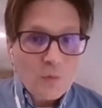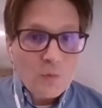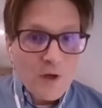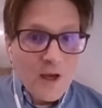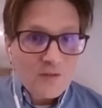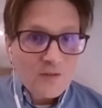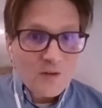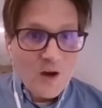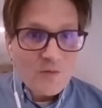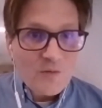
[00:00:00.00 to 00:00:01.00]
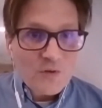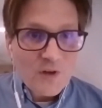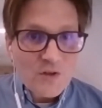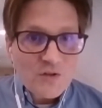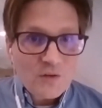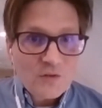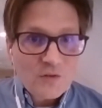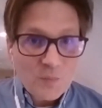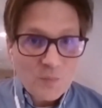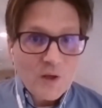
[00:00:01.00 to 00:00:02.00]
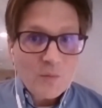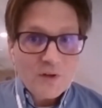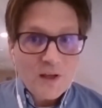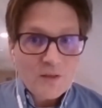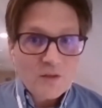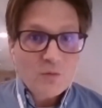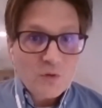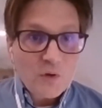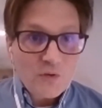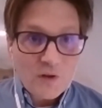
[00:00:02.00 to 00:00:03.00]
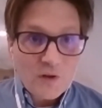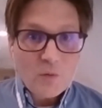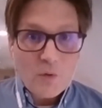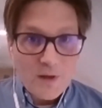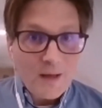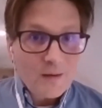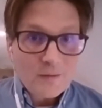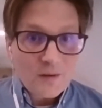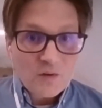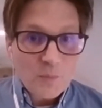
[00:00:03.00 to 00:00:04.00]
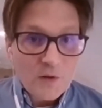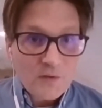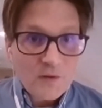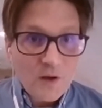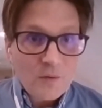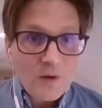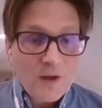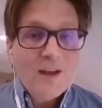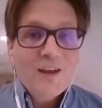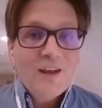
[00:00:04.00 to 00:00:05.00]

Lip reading: 3x the conversations to be able to get the results that you were getting 6 months ago,